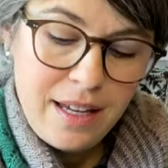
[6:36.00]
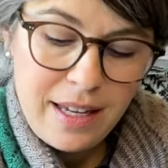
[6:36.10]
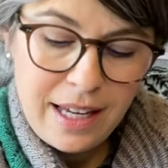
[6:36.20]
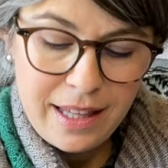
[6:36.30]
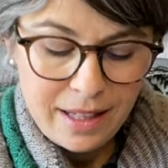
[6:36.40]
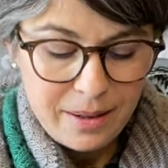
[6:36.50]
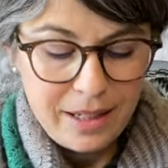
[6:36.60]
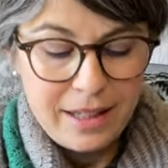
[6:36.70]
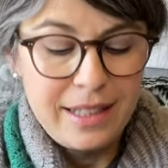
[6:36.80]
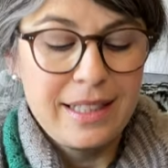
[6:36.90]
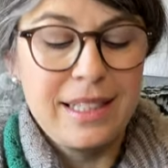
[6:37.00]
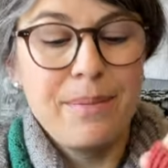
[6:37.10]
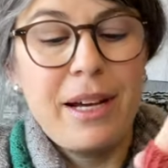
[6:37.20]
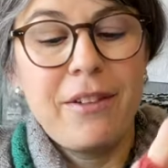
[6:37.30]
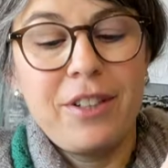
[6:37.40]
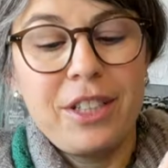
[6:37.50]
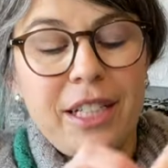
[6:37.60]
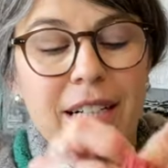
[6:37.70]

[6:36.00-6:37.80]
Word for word: And the this is my version.